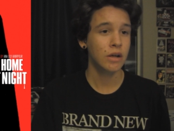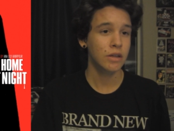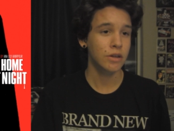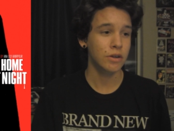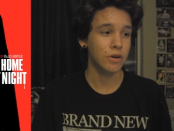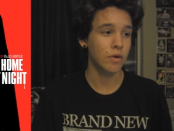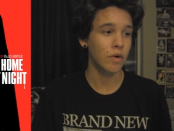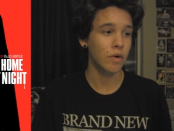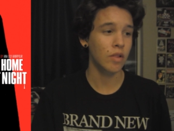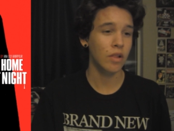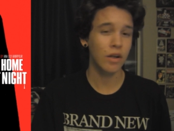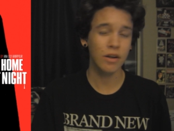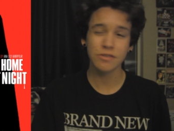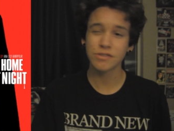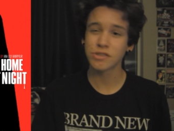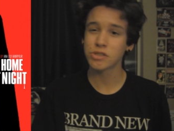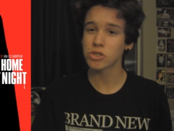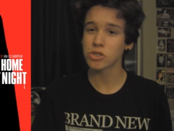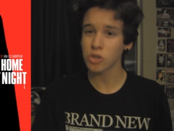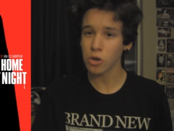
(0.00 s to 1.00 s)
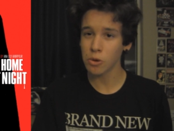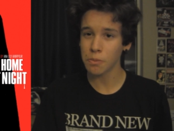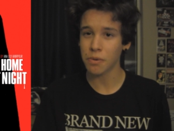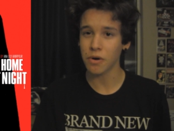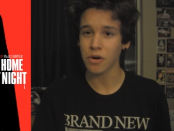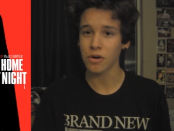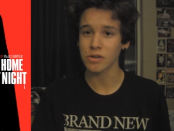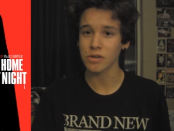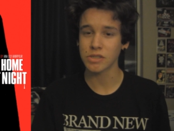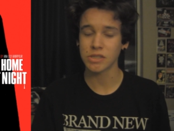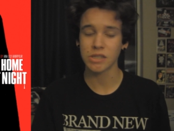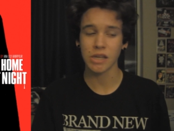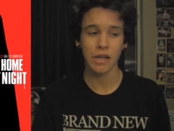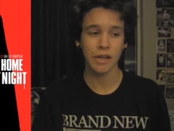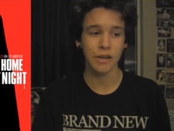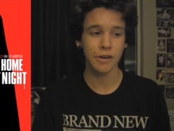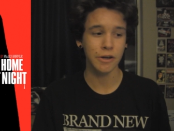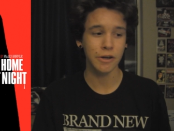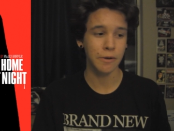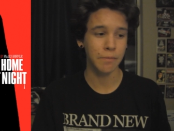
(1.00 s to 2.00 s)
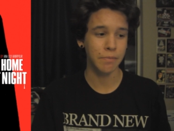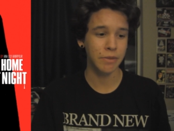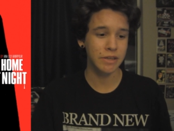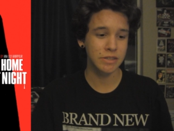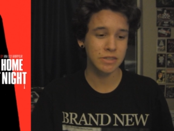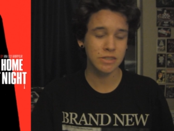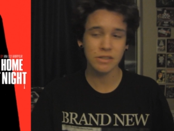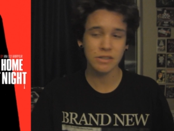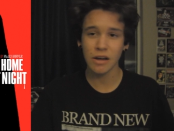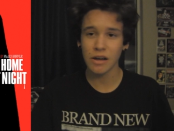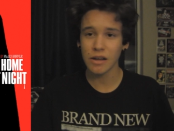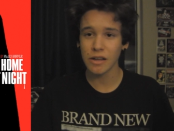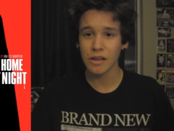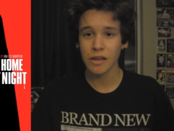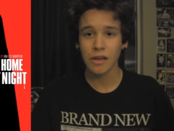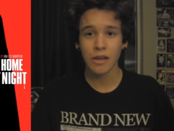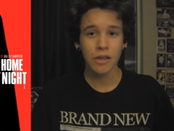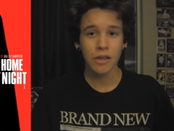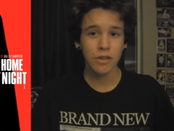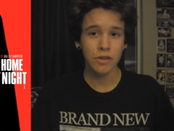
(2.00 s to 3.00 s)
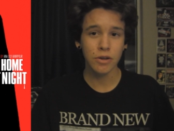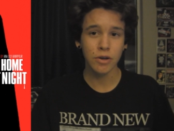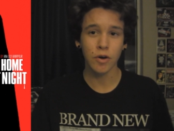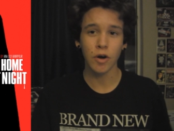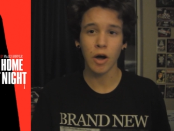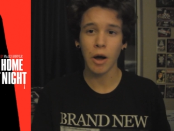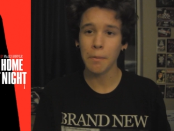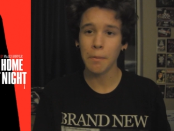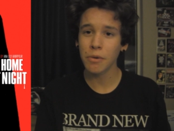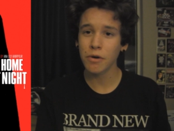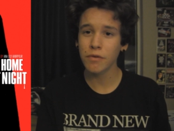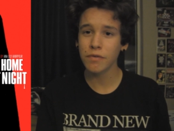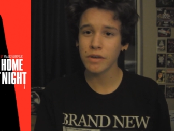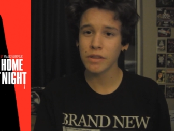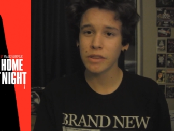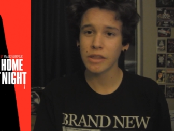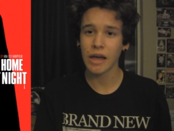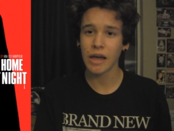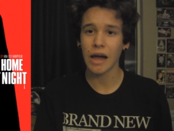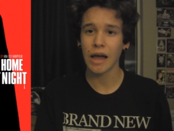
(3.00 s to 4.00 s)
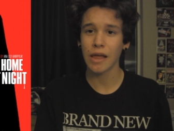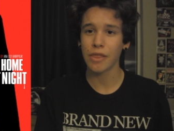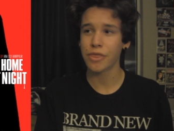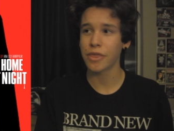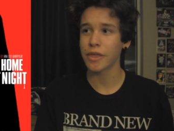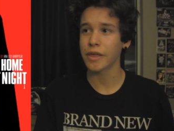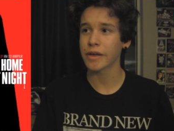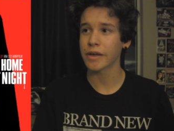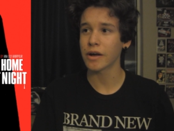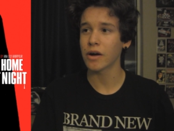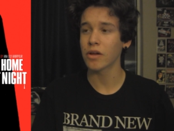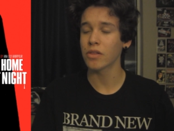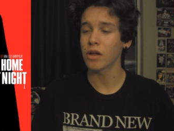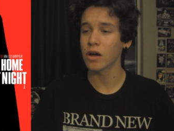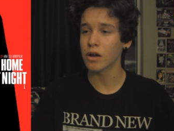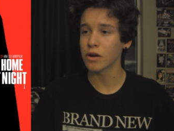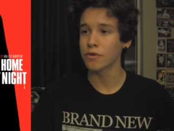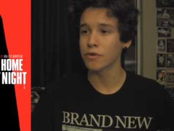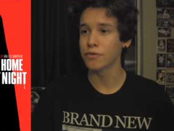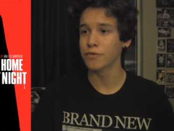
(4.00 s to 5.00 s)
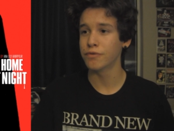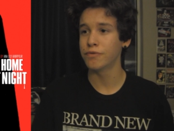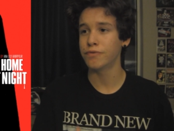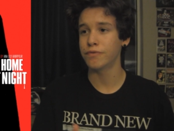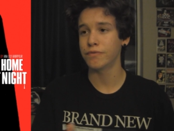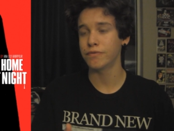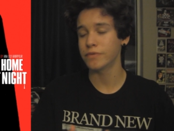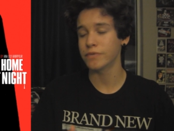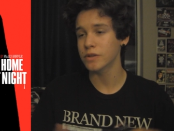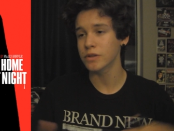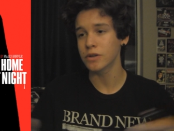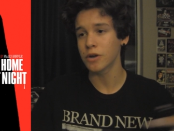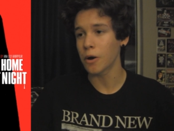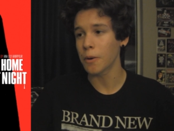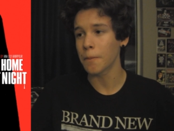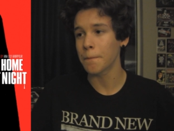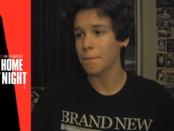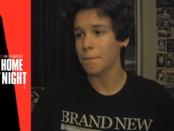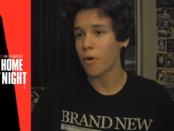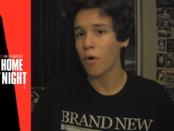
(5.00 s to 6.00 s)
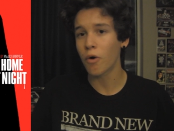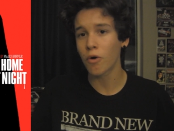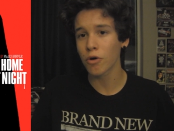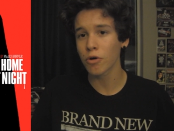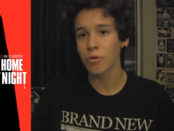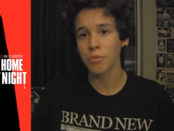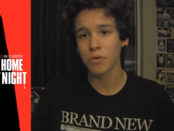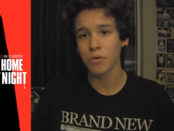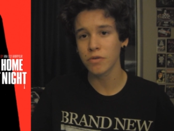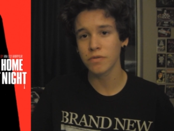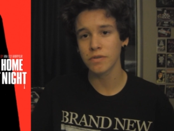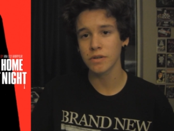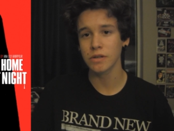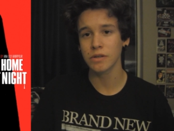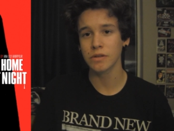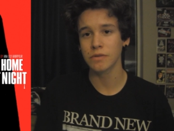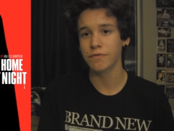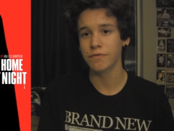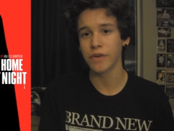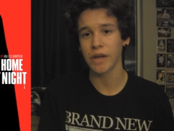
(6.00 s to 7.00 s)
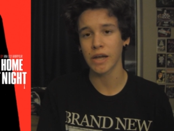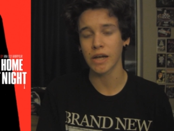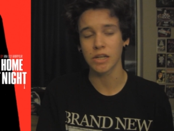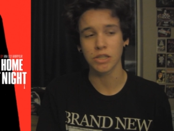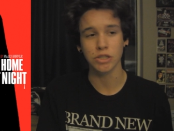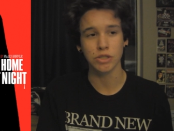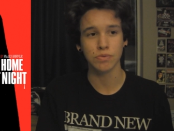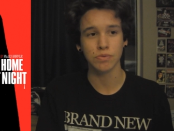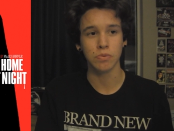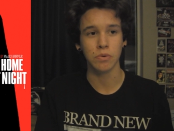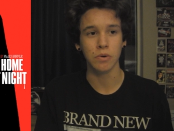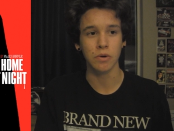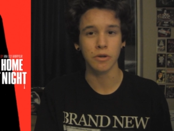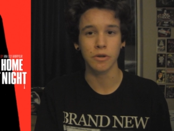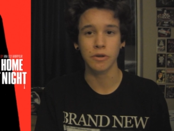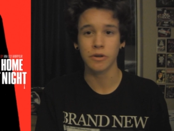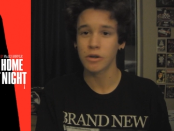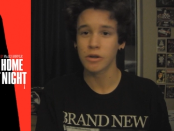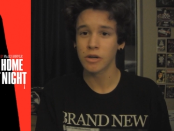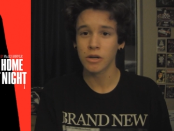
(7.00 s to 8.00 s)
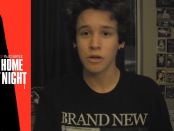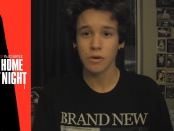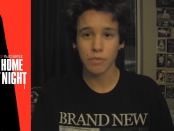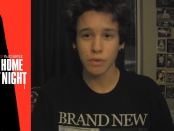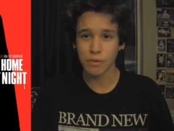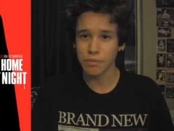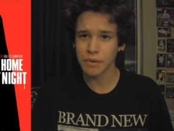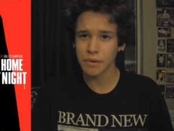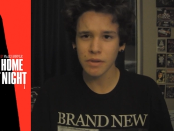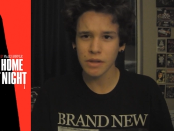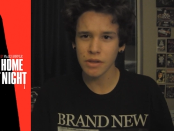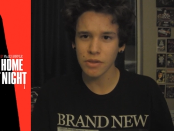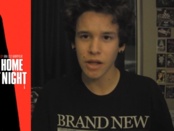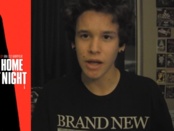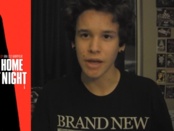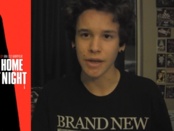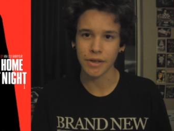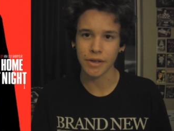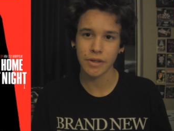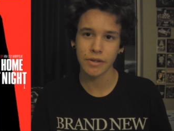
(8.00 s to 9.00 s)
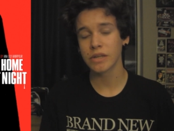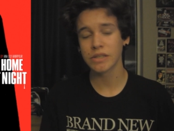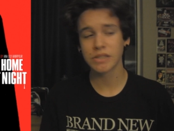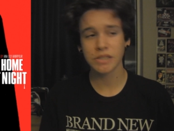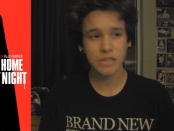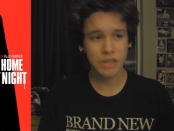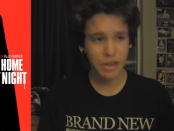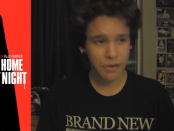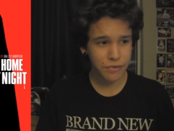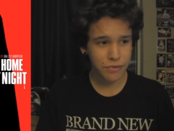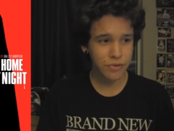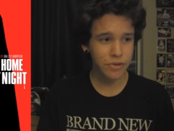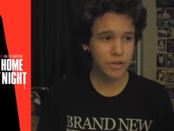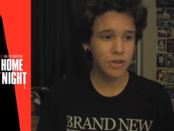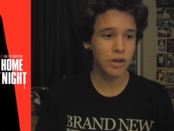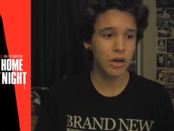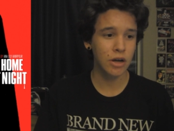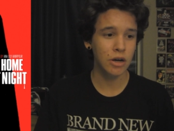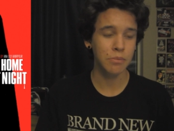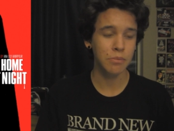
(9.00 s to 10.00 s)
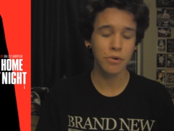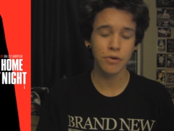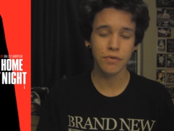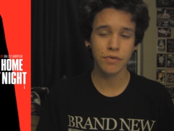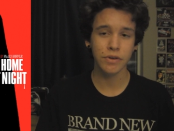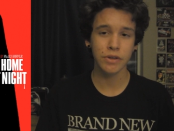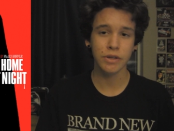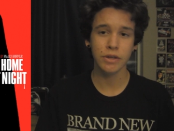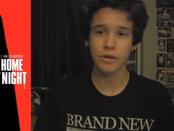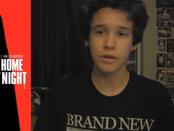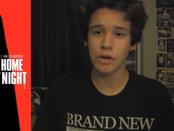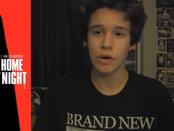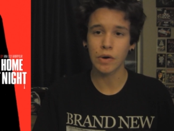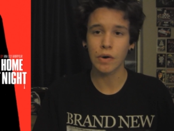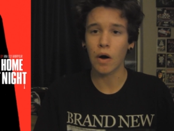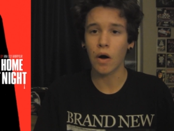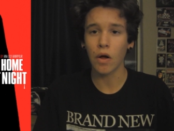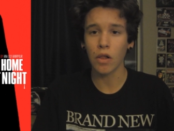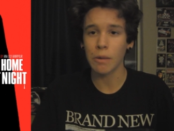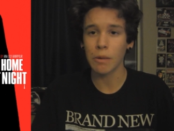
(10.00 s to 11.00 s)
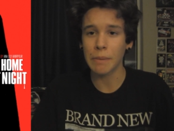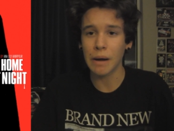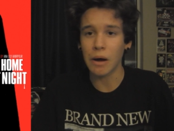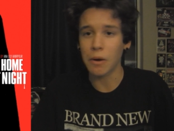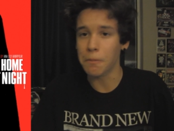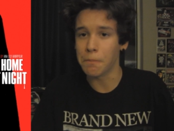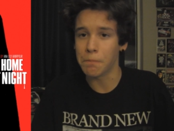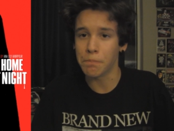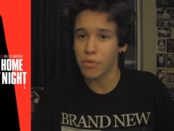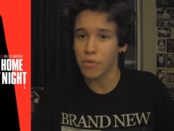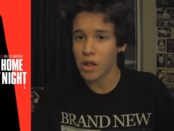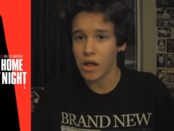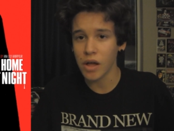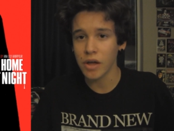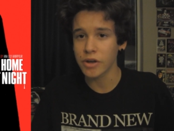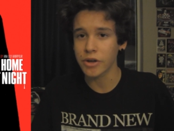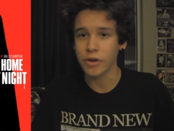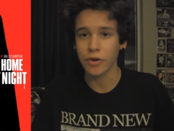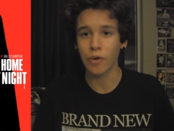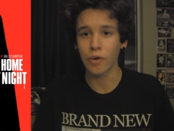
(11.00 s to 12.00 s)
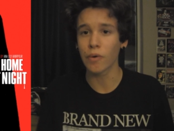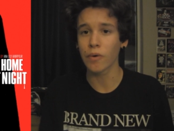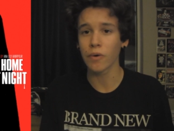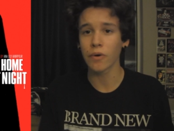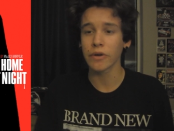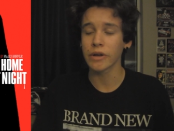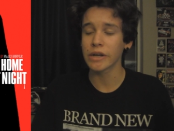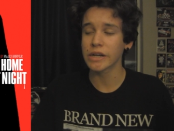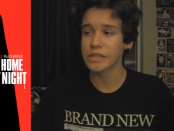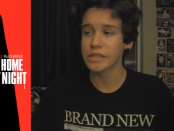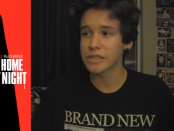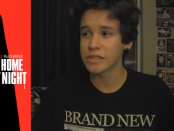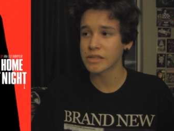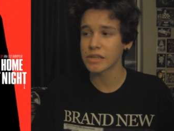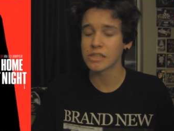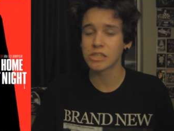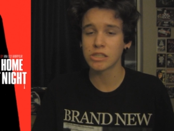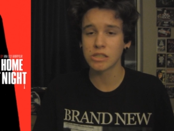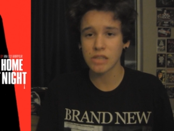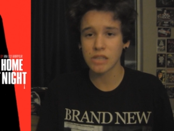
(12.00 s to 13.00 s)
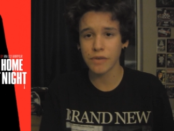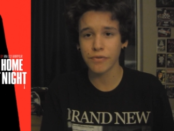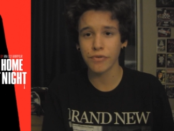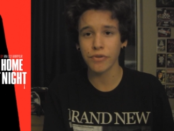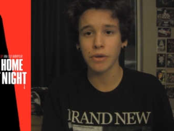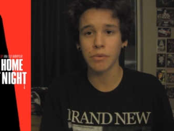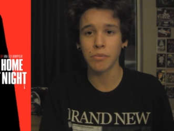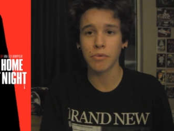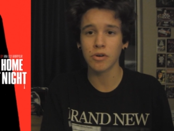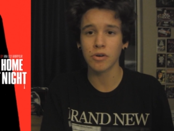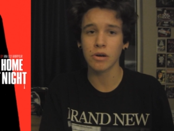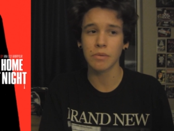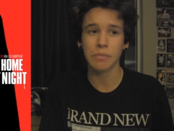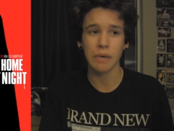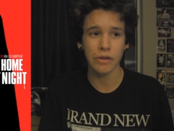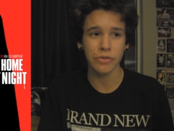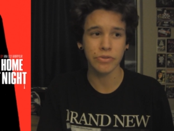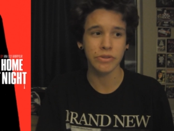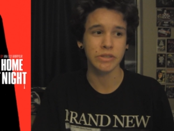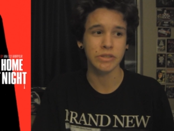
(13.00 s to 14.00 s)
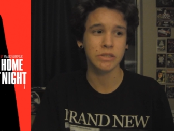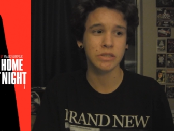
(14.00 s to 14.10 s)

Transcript: you know, a lot of slow parts, and um, it's not, you know, a movie that I think a lot of, you know, horror movie fans would would really like. It's definitely not a movie, you know, all about blood and gore. It's it's definitely more about the